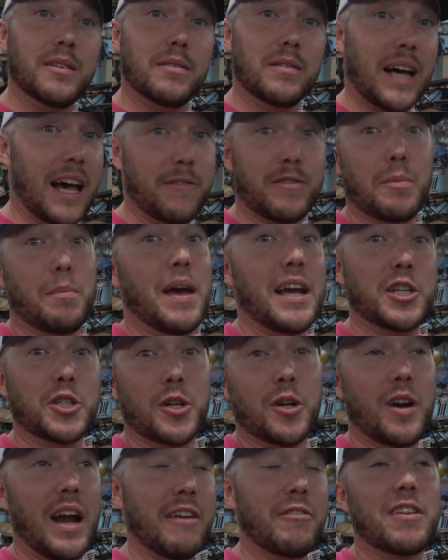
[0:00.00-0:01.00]
have to make
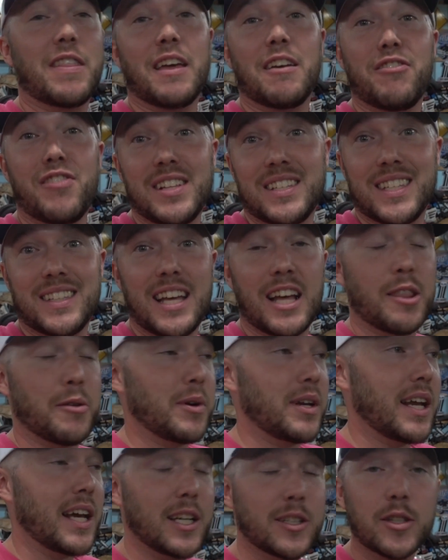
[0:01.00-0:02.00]
sure everything fits in that
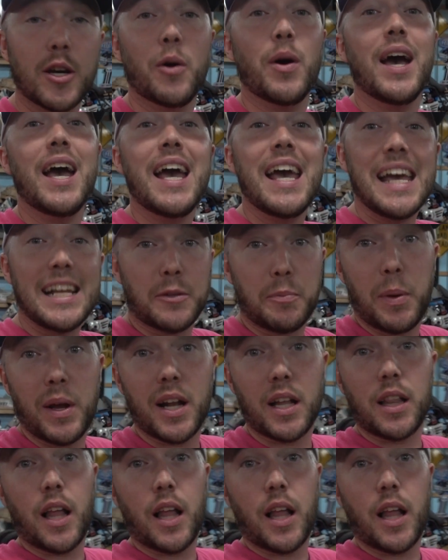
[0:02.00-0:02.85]
3 days. So it's been a